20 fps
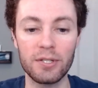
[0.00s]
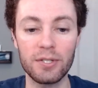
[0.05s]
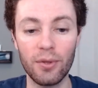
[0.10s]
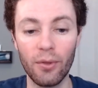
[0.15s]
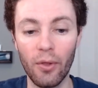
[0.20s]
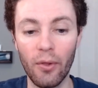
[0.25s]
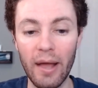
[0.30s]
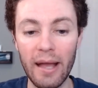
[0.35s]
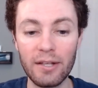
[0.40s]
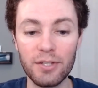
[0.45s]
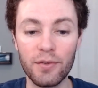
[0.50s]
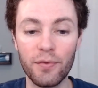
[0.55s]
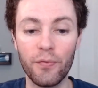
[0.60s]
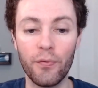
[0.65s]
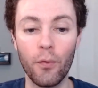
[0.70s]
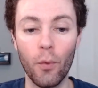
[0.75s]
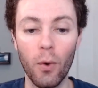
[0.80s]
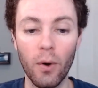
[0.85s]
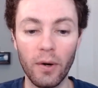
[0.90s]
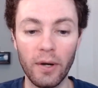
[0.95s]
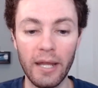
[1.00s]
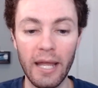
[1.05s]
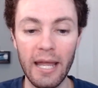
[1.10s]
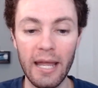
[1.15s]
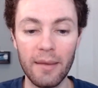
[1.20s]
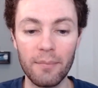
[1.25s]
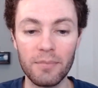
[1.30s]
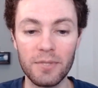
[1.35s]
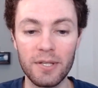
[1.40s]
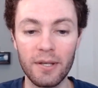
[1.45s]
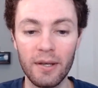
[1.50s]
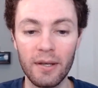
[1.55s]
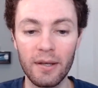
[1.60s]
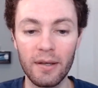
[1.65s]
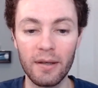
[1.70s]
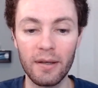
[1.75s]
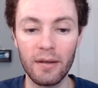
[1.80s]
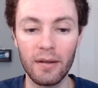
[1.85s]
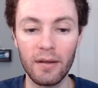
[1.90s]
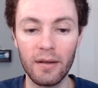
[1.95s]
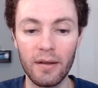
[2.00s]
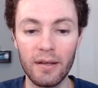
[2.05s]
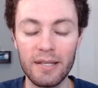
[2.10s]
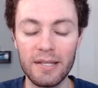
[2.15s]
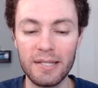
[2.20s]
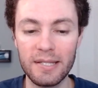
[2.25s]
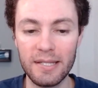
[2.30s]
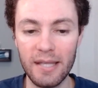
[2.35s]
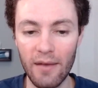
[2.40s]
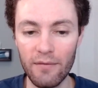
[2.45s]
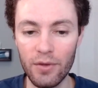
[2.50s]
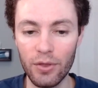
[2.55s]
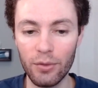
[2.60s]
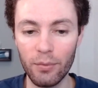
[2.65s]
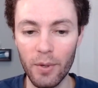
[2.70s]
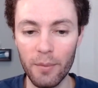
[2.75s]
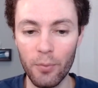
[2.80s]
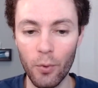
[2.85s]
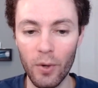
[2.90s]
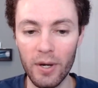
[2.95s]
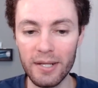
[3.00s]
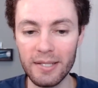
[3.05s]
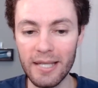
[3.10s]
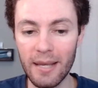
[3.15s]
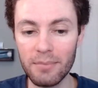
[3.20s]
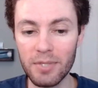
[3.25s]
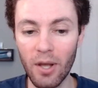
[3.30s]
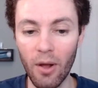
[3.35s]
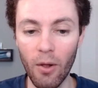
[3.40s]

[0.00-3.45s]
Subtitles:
So the last four games, 7 3-point attempts,